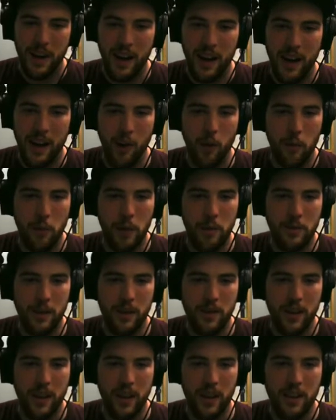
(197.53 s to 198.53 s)
I hope I'm
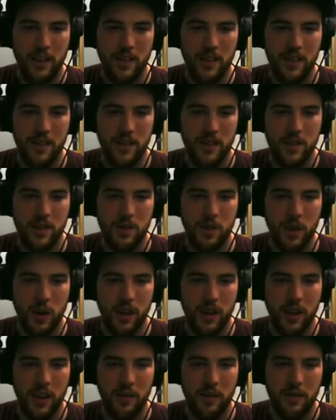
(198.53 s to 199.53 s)
at a
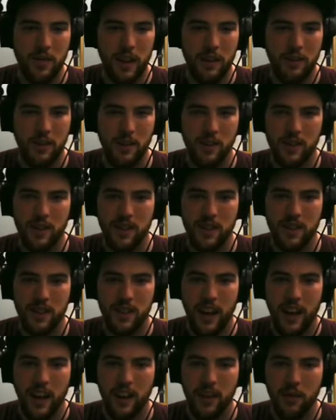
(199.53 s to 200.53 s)
strong enough level
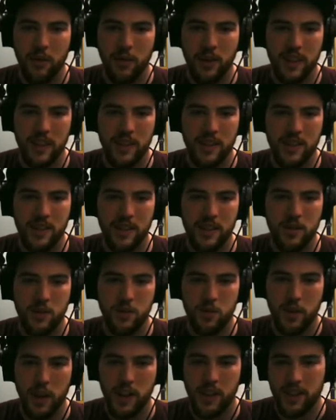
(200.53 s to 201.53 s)
that I don't get just
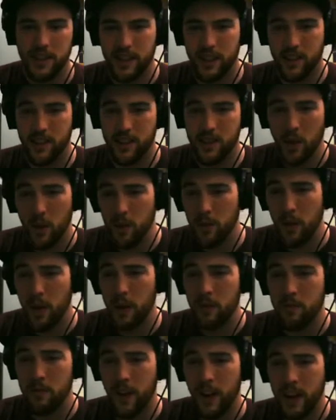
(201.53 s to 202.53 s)
crushed here. So far
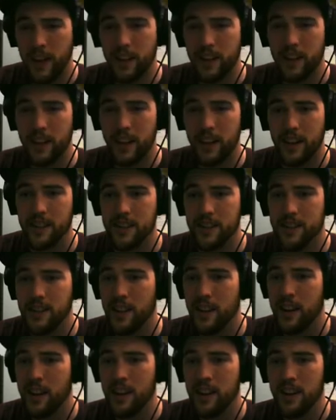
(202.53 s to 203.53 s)
I'm fighting things
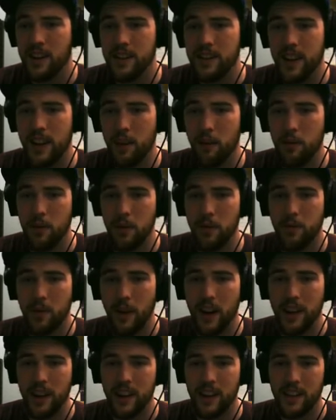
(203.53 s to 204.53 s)
that I would be
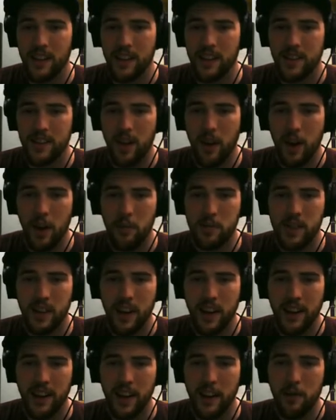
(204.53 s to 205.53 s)
fighting
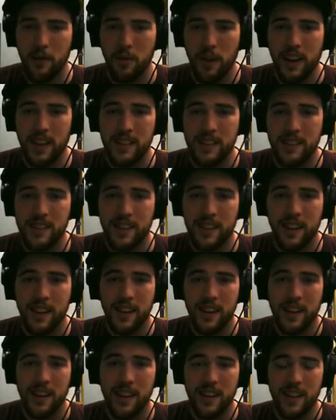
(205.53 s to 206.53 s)
topside anyways,
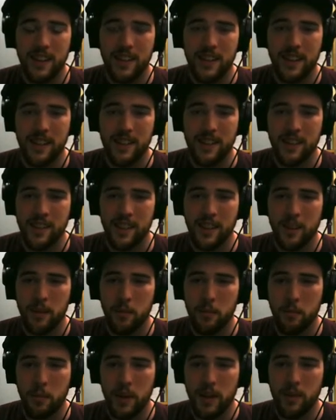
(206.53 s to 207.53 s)
so that's a
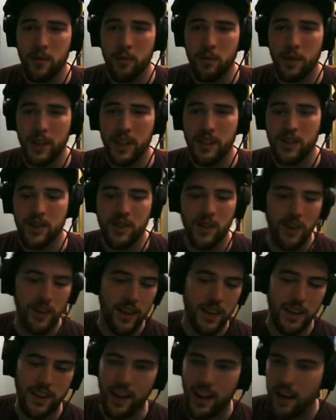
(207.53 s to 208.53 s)
little bit
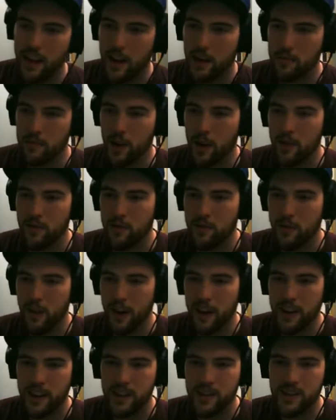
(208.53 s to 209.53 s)
reassuring that I'm not
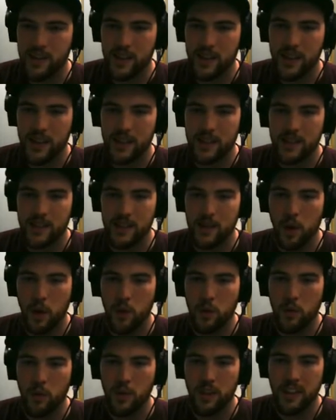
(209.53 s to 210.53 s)
fighting shit that's
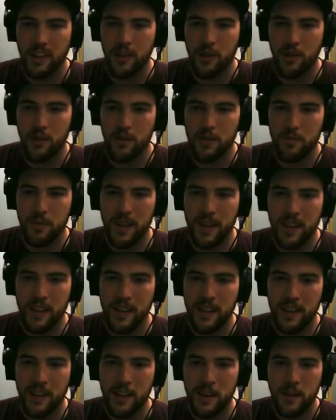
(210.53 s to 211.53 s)
totally new to me.